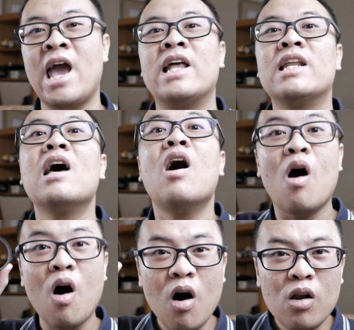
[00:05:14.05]
and
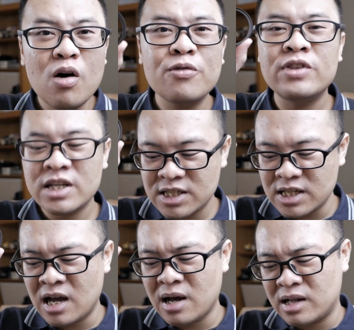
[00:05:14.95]
all of
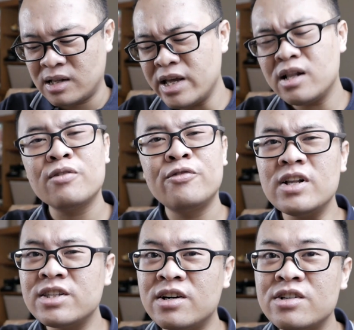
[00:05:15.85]
these little
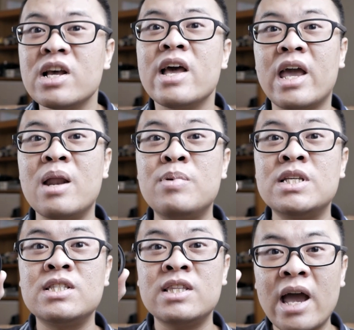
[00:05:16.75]
filters can
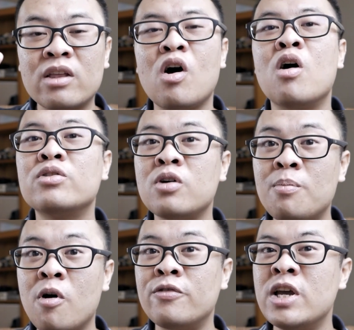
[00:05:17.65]
be stacked on
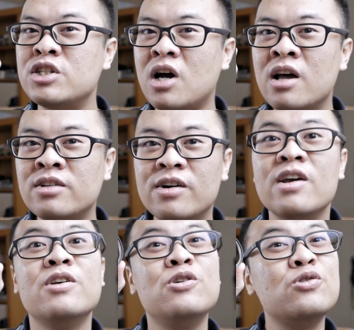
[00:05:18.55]
top of each other
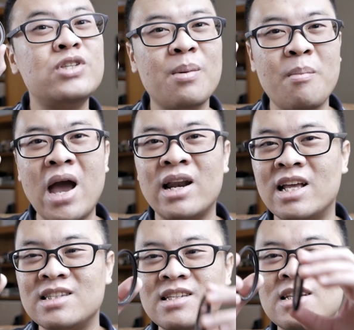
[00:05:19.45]
using
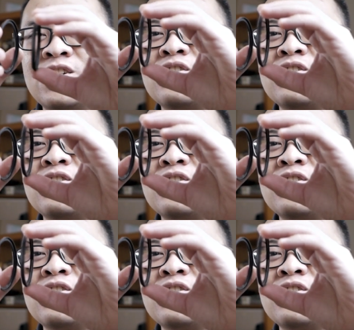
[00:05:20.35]
magnets,